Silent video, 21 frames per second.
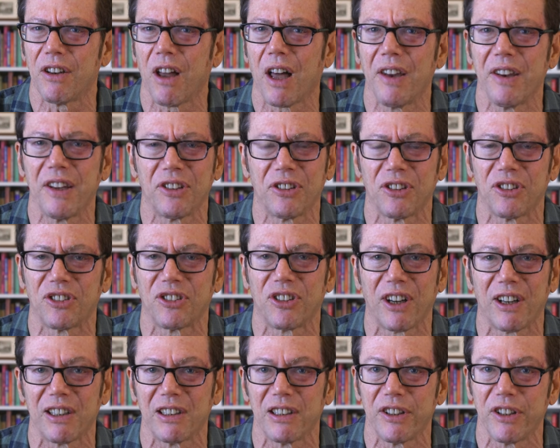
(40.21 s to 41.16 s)
not
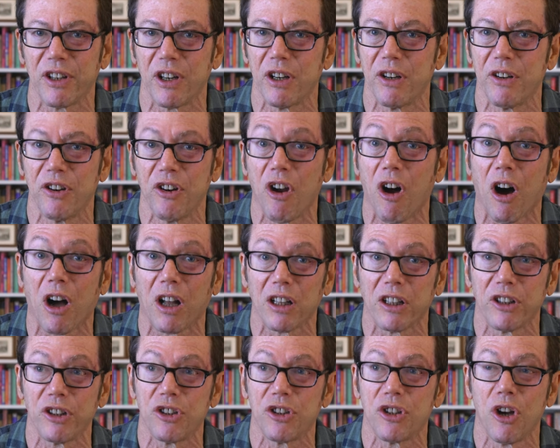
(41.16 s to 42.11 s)
necessarily your
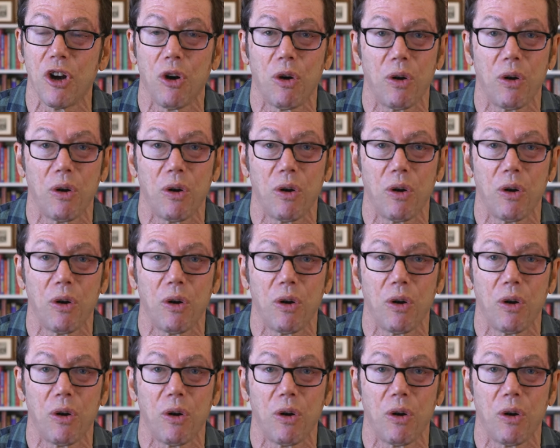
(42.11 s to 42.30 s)
knowledge